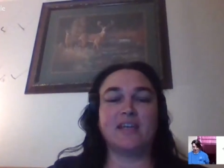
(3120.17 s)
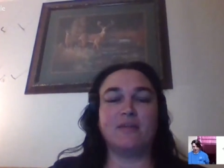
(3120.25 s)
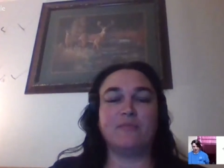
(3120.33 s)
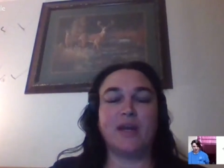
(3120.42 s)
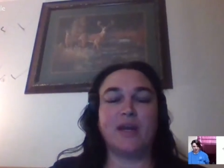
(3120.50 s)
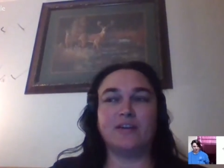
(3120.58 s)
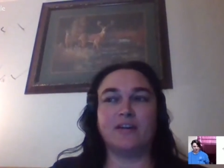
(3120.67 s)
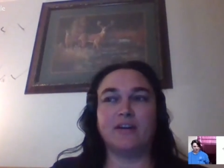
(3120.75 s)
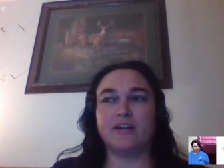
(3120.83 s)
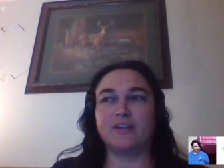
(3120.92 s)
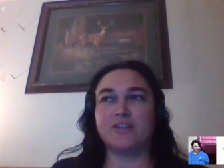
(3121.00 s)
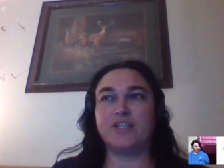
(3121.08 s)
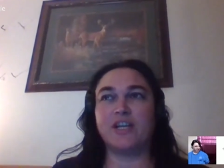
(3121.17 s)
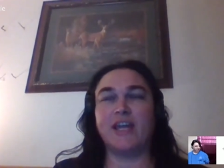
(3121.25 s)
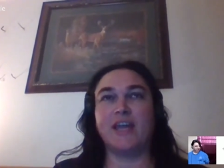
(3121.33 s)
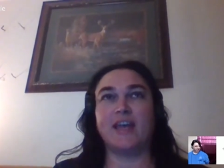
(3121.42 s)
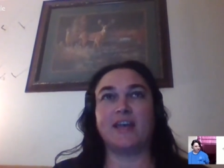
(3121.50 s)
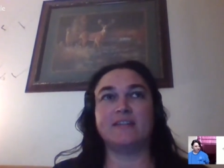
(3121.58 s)
how my daughter, she
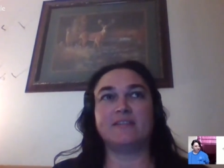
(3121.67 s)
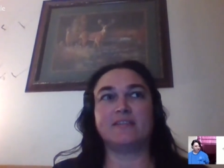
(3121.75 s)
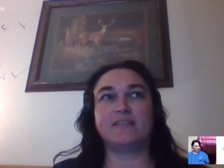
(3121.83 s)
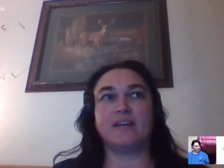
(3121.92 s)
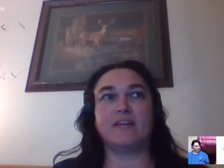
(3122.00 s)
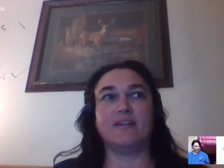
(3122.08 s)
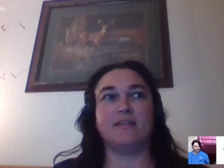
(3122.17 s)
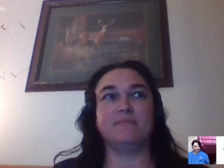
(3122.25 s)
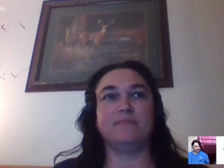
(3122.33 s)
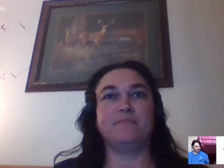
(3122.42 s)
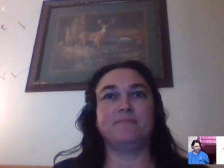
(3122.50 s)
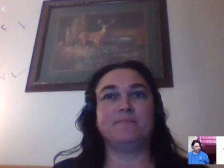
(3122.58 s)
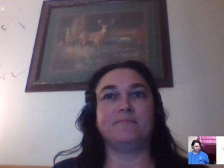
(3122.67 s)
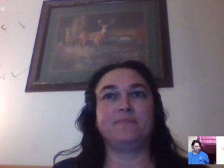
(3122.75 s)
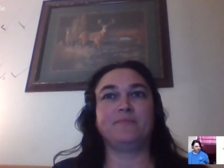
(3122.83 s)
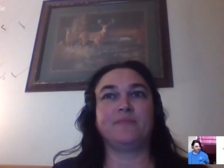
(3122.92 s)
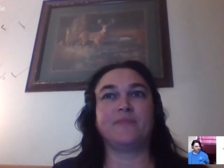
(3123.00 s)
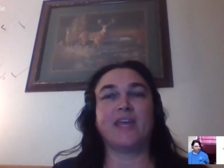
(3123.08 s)
has
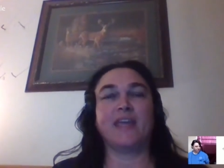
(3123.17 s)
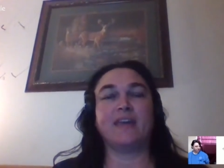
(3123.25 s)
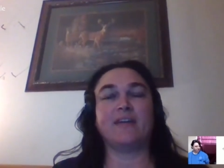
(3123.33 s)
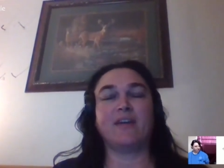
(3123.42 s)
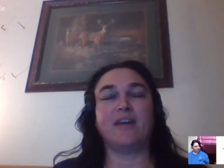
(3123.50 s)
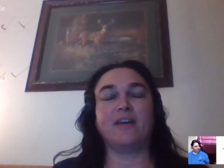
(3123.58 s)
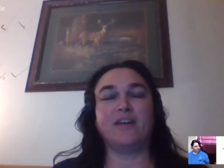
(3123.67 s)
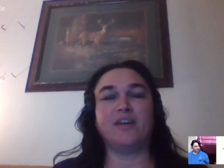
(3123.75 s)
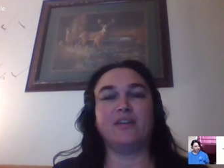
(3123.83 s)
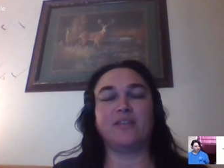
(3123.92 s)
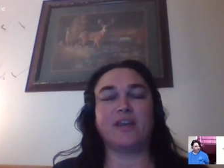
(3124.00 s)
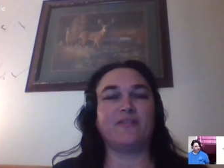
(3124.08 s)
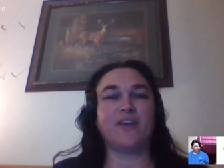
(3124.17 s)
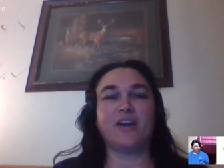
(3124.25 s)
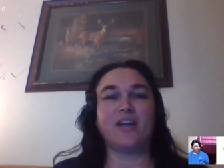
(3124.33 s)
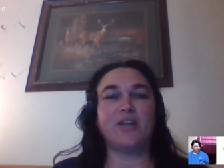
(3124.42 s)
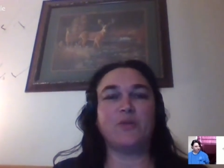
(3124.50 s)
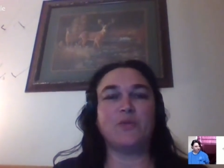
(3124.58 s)
like
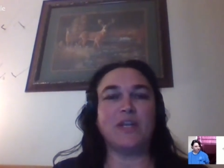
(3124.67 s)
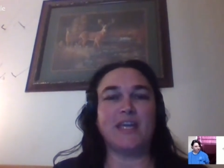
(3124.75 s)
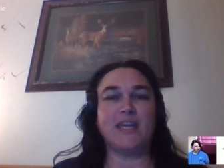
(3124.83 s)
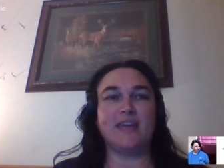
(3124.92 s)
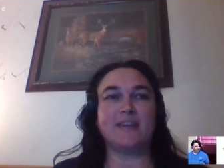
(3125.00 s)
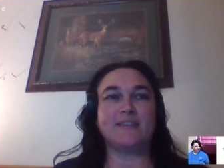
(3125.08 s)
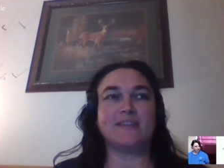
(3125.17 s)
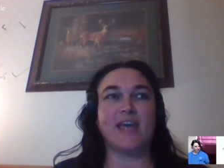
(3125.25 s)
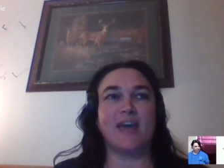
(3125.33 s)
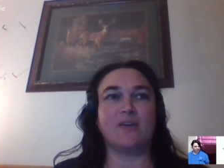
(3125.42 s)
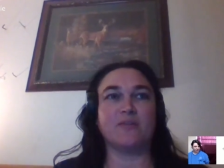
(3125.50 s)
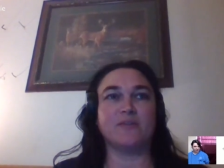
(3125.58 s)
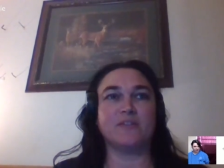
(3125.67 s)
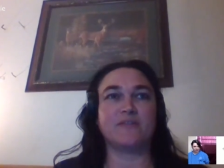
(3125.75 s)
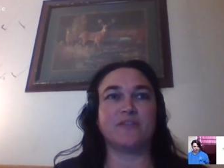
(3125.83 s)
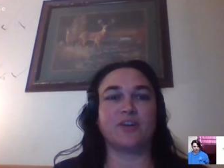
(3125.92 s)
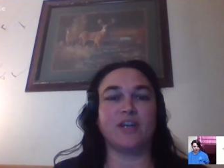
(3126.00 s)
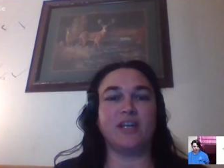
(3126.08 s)
very unique sounds
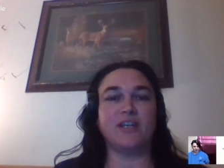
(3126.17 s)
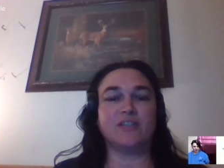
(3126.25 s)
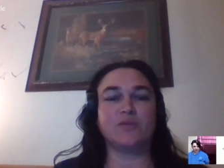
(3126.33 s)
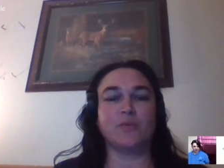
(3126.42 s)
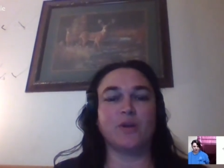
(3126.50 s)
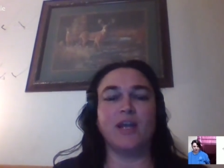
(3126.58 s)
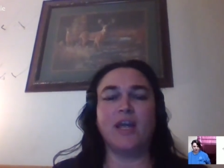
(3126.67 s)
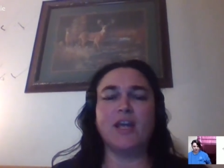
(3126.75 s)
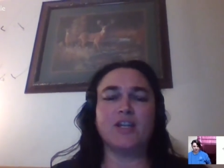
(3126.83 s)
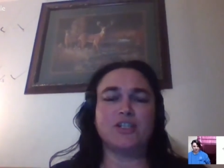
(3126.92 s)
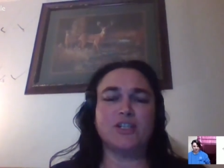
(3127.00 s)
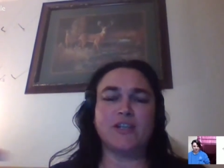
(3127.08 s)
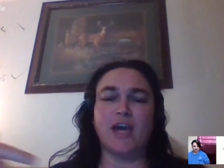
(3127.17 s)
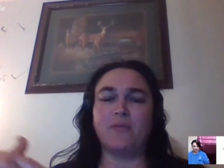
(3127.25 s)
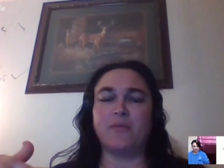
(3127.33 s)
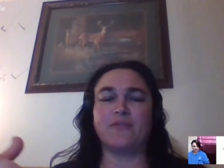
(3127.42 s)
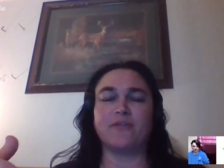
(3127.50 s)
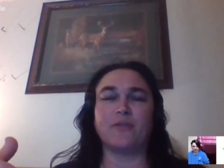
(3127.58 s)
for each one. She's got
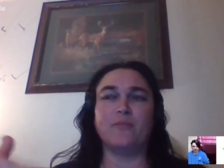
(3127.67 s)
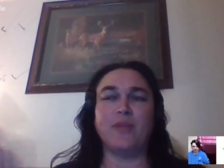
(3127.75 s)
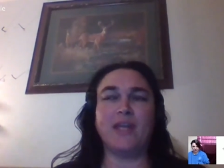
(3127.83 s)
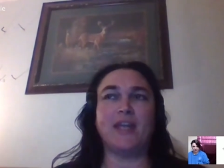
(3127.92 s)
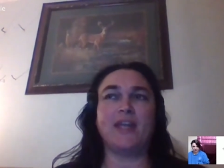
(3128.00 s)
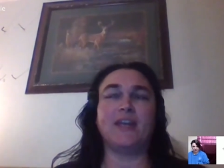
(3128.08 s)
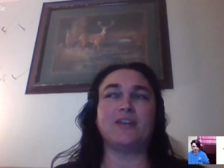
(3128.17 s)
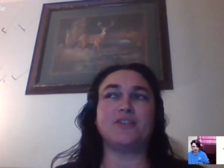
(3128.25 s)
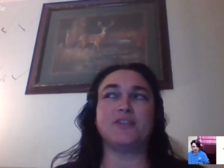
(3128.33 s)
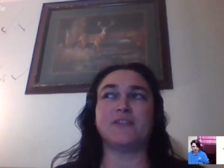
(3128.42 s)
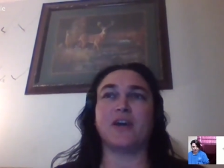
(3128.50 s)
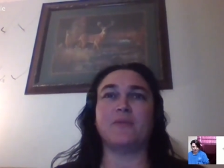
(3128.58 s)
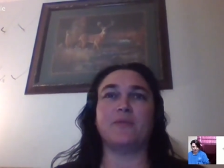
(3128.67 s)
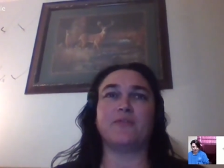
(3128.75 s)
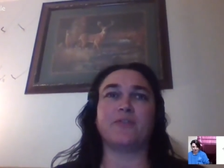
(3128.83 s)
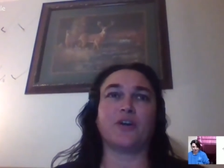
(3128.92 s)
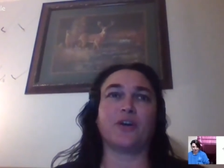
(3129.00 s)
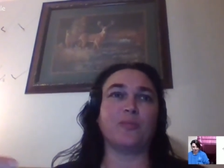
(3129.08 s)
one for me, she's got one
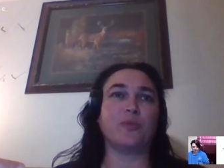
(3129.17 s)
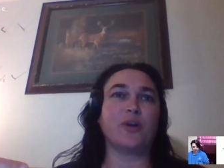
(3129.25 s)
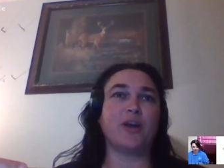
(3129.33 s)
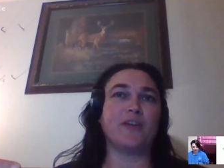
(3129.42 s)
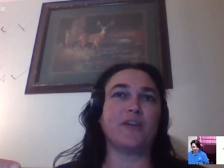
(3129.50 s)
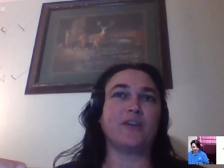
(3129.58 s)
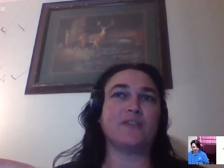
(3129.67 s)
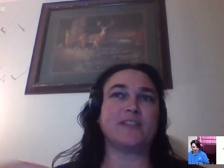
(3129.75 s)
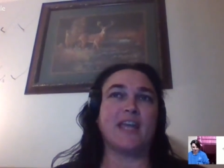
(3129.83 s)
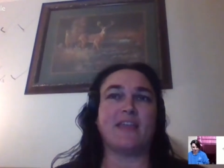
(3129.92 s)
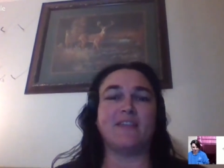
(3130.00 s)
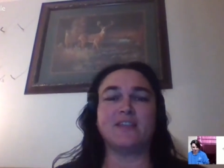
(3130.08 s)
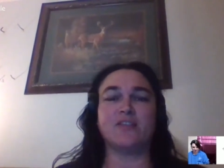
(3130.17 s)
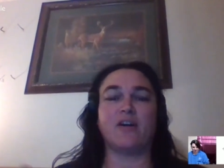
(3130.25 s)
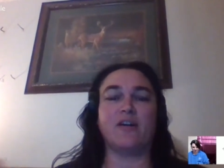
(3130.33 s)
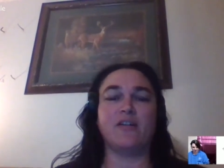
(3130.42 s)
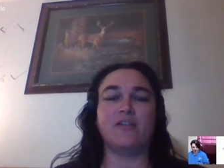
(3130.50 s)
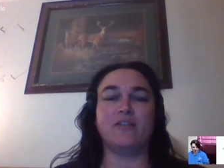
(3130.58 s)
for her brothers, and it's
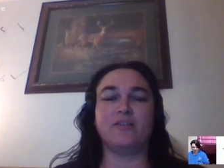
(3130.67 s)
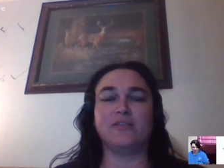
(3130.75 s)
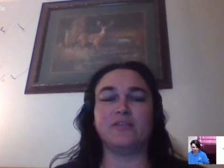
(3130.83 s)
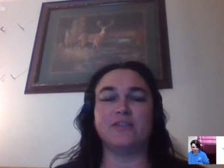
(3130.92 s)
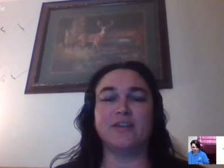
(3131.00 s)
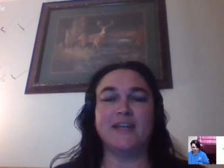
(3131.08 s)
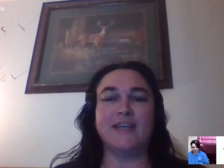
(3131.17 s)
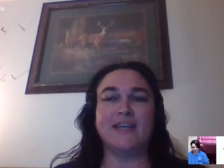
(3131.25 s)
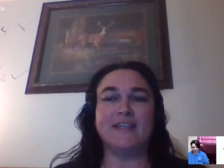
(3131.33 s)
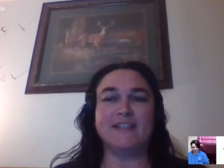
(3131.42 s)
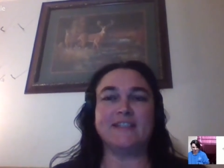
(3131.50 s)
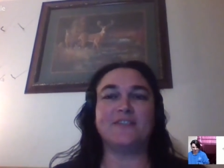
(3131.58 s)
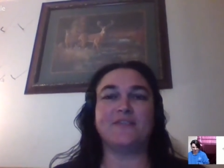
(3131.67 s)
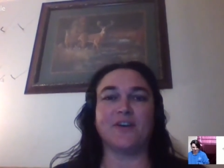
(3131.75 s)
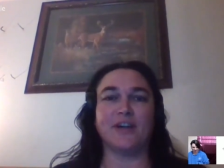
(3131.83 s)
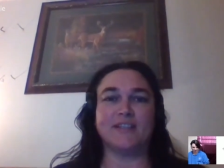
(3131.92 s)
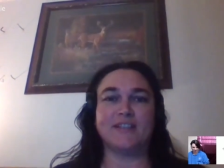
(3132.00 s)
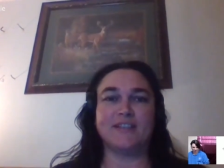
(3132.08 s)
all
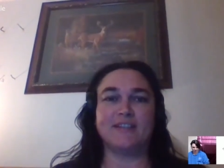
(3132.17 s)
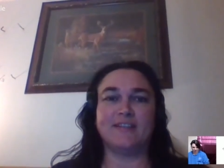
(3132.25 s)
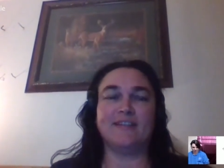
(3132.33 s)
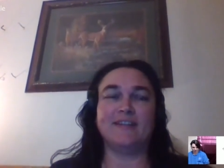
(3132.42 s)
different.